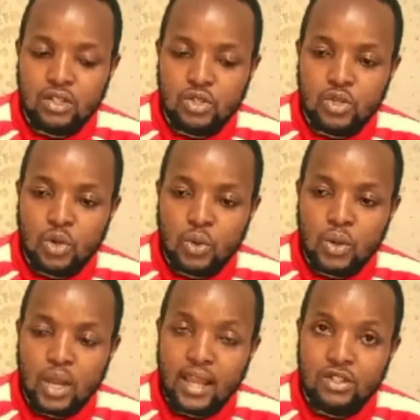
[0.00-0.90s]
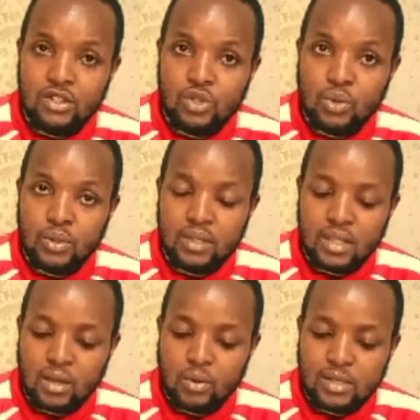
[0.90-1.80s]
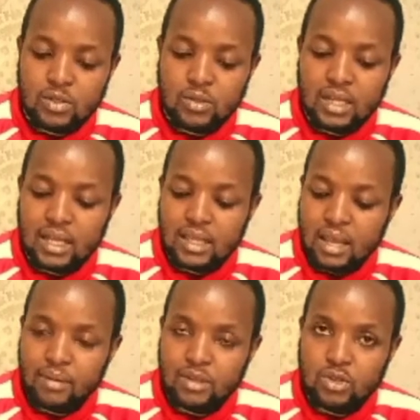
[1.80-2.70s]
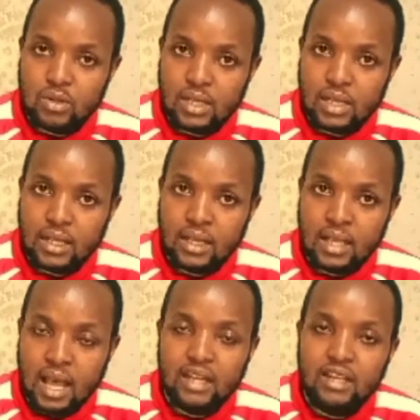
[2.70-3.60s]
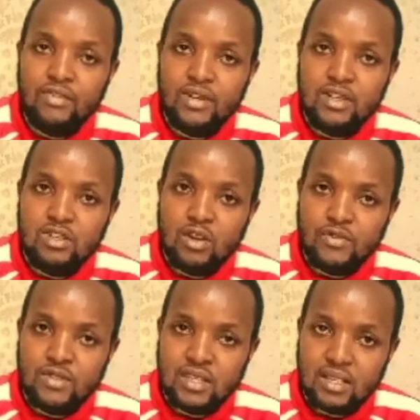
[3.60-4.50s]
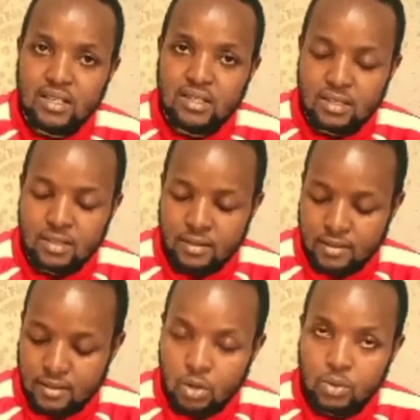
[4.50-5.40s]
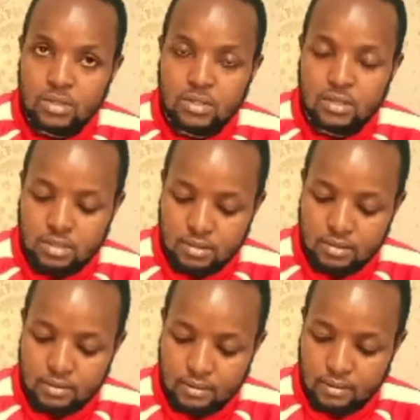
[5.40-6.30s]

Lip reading: Do and do, the lower tonic and the upper tonic, a difference of 6 tones.